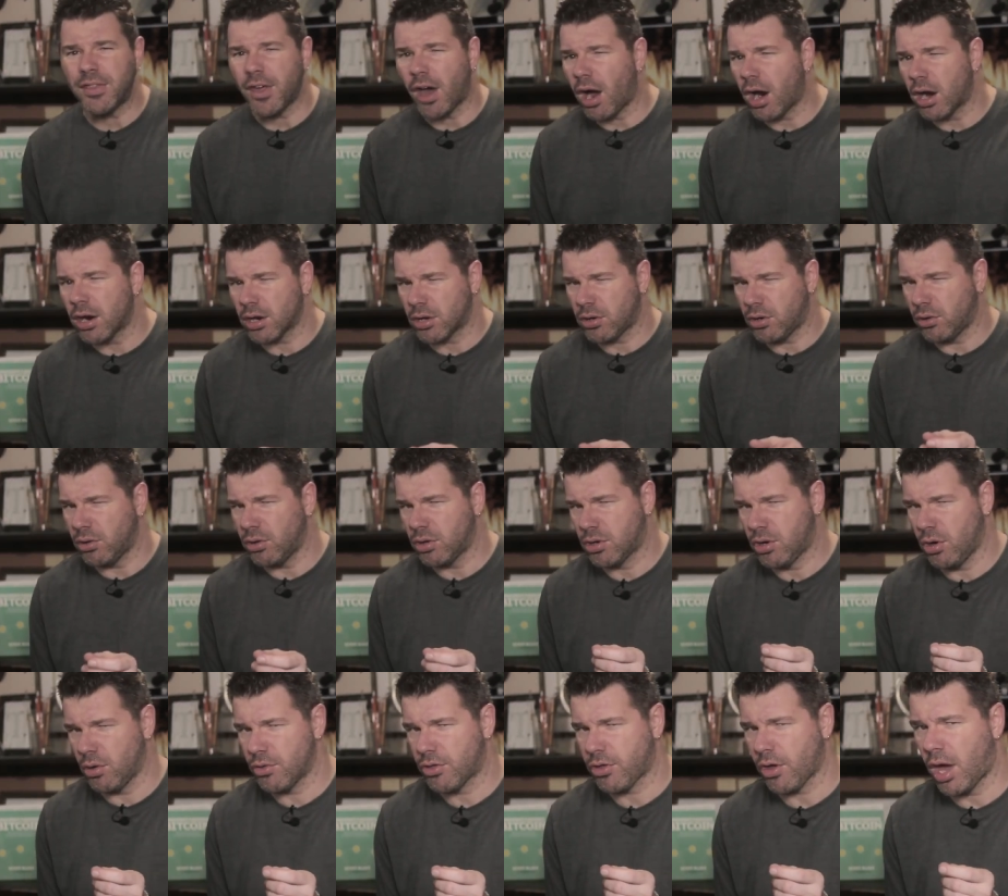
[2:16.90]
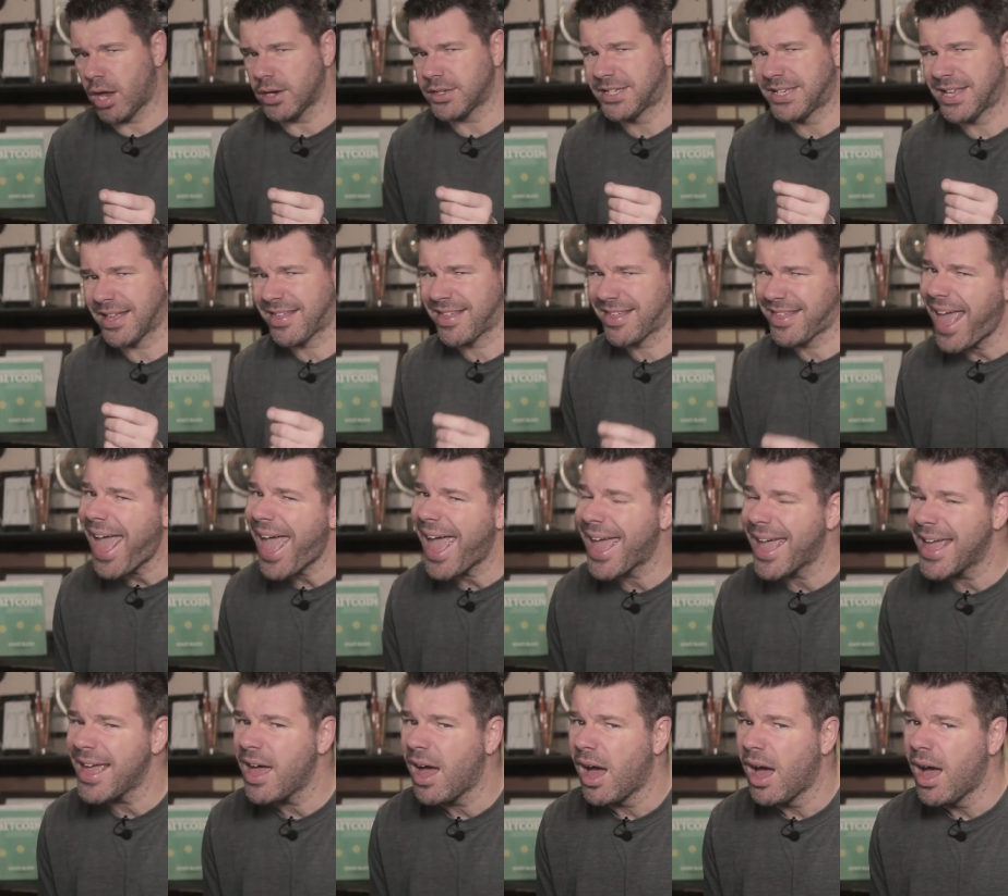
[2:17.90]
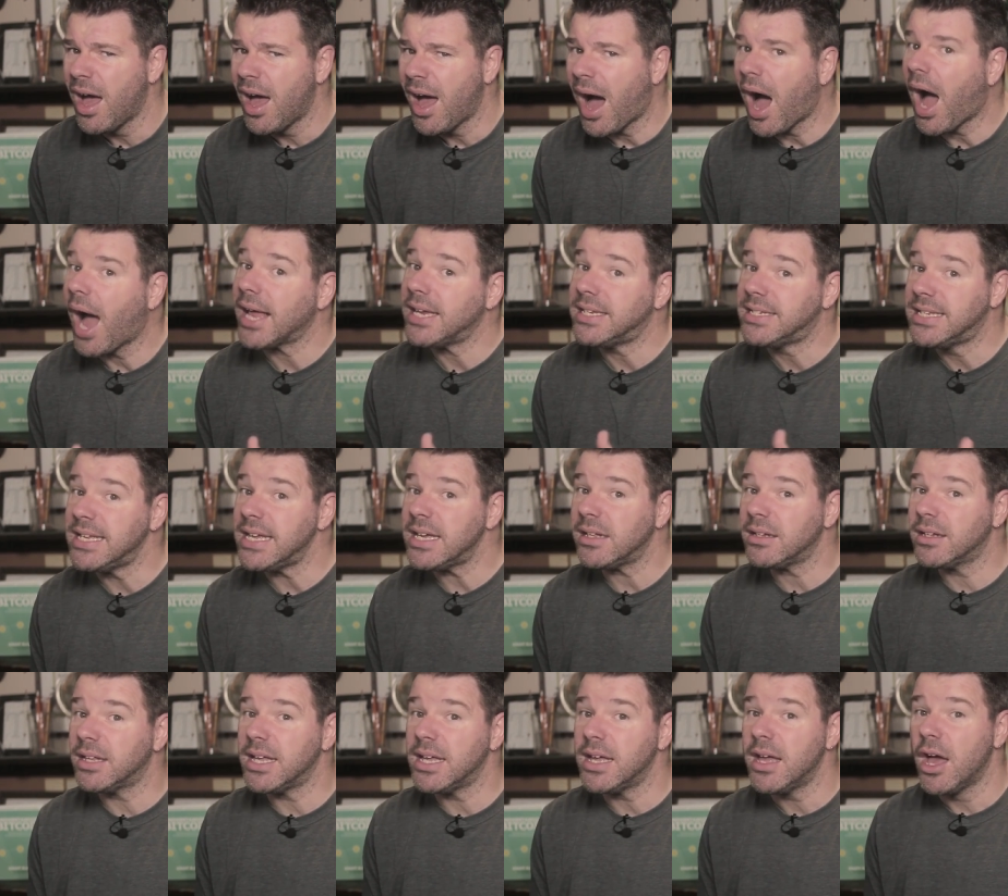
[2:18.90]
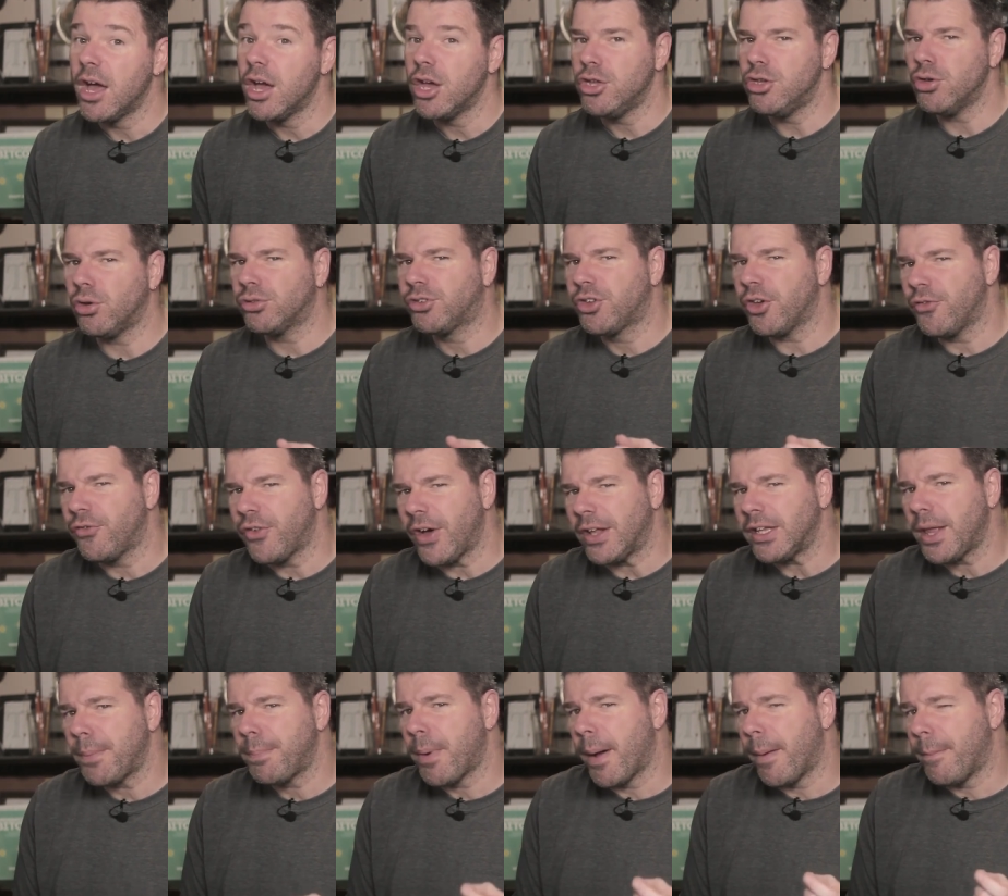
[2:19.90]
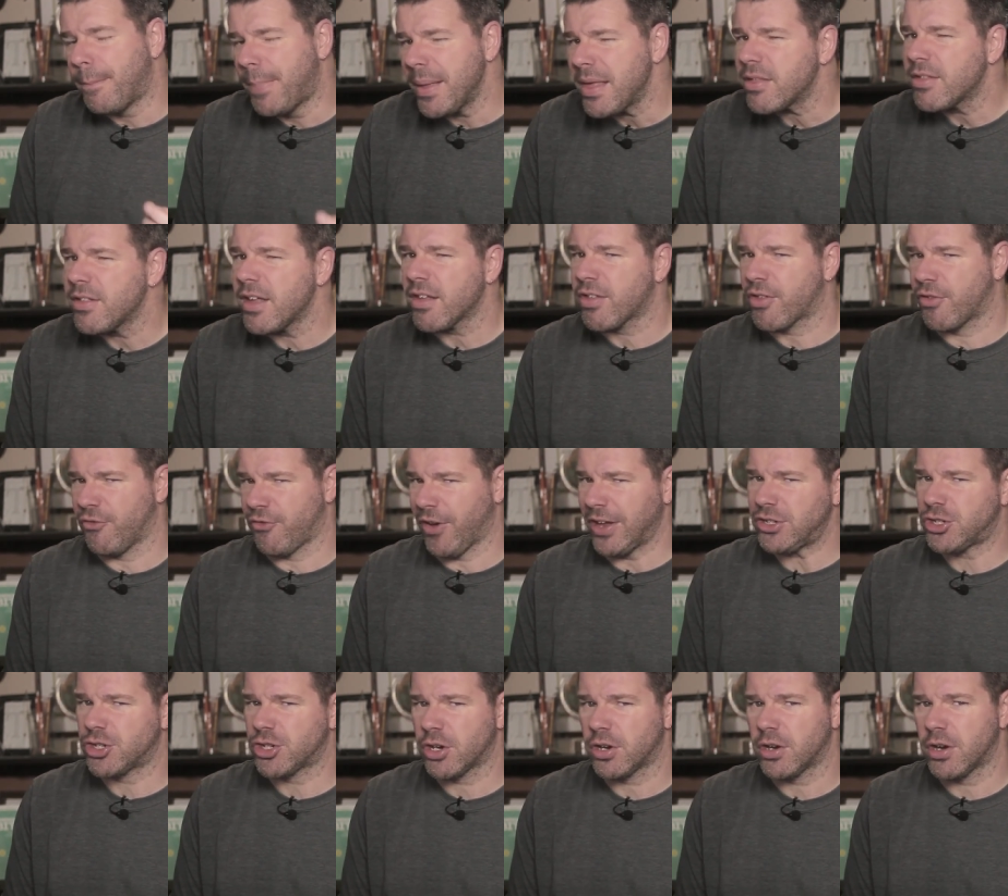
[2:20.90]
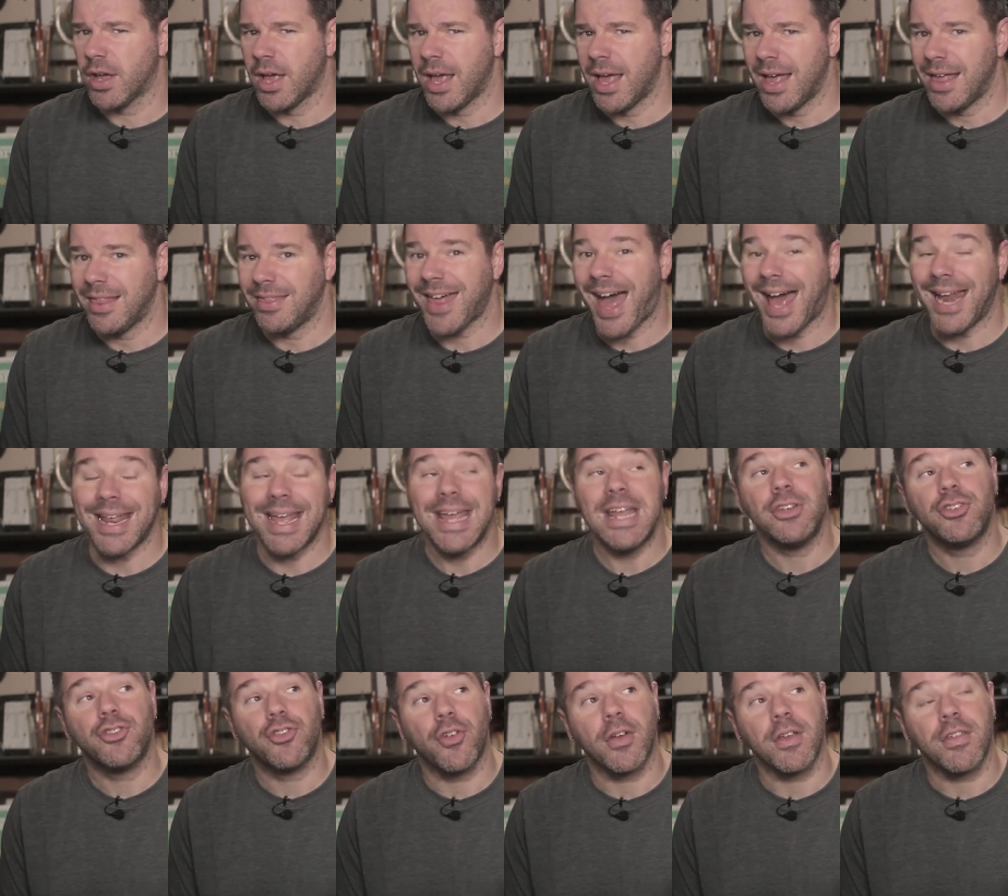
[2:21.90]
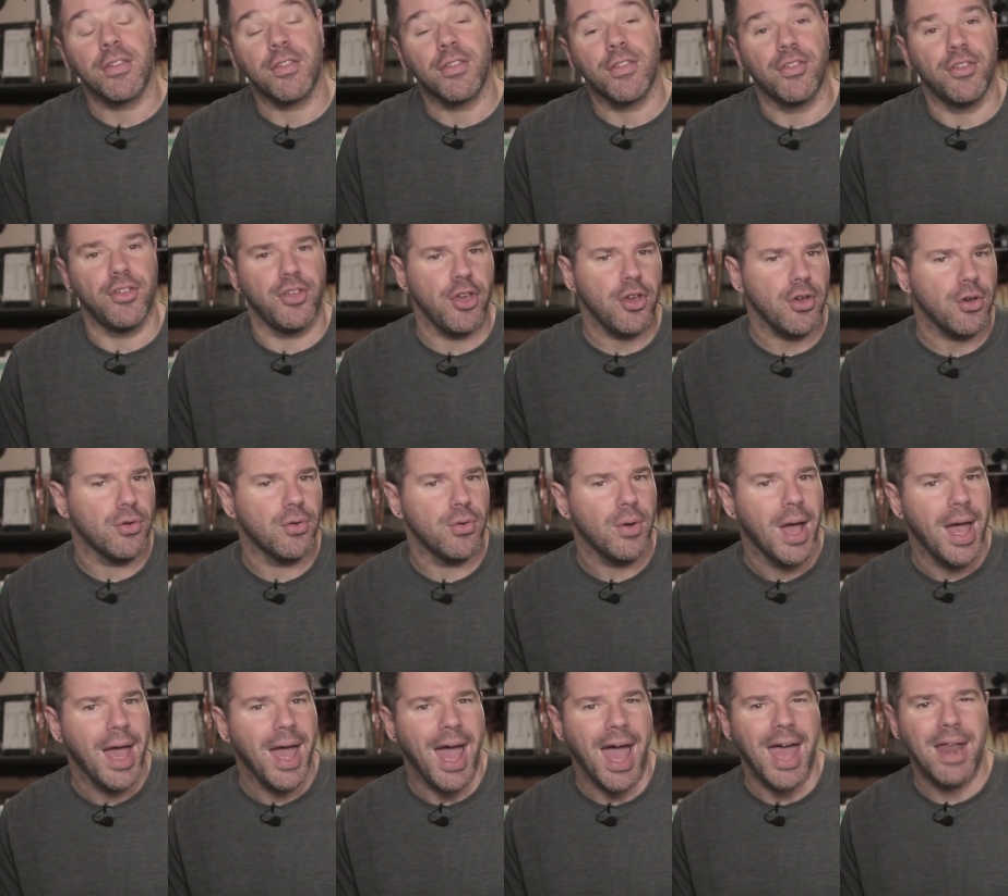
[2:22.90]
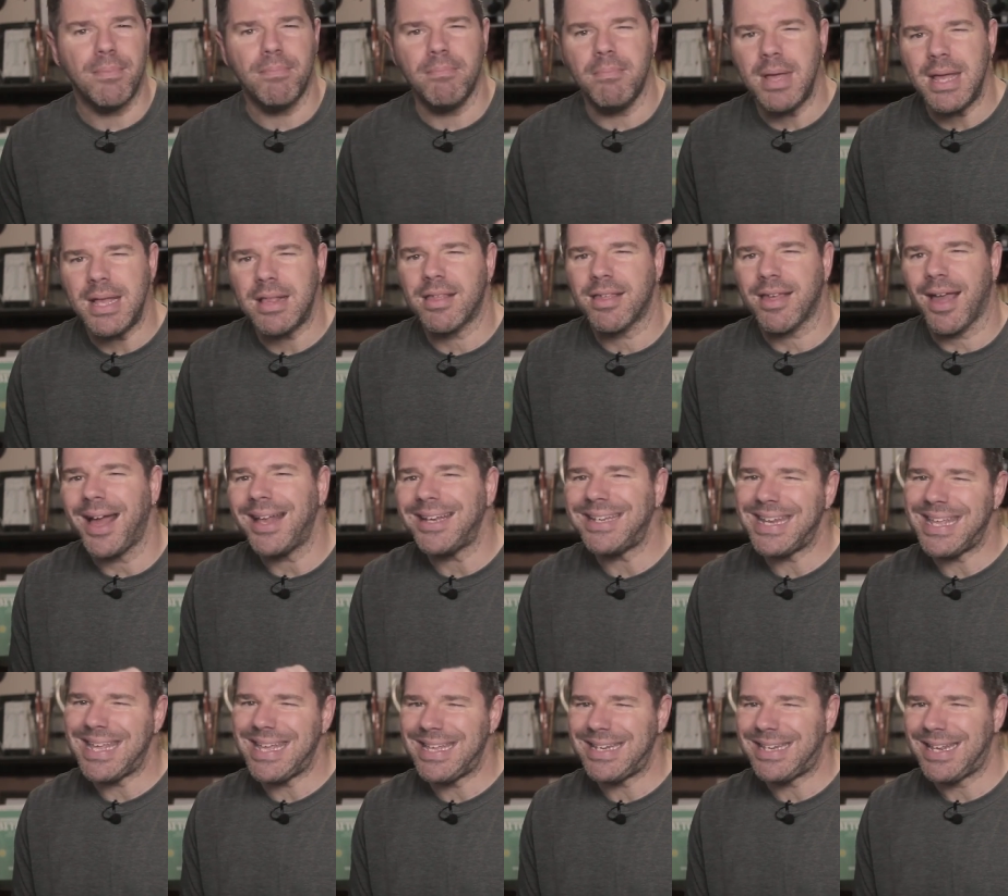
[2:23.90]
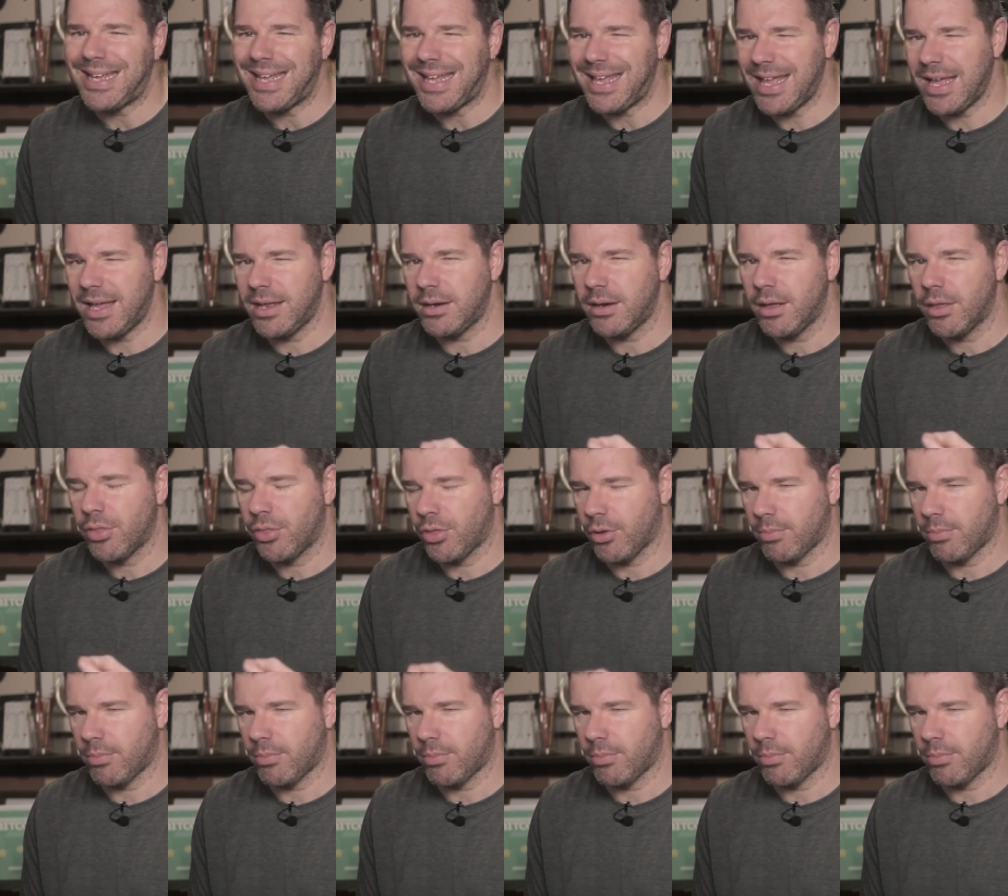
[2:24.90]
the article goes on to say, ideally, you'll develop a business venture that interests you and meets a need in the